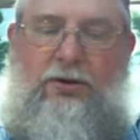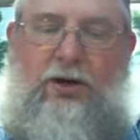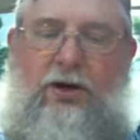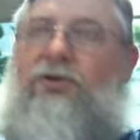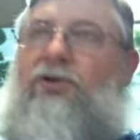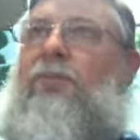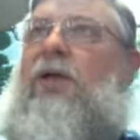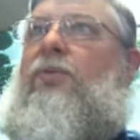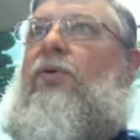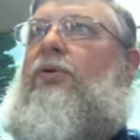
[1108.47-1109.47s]
cause his
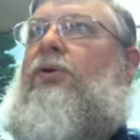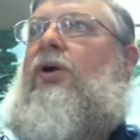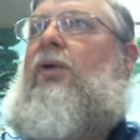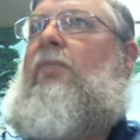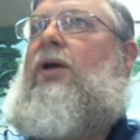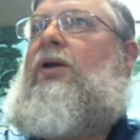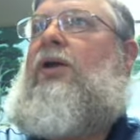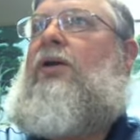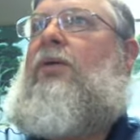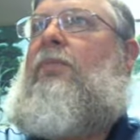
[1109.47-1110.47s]
people to turn back to
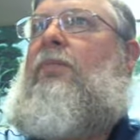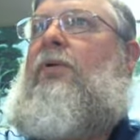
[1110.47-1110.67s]
him.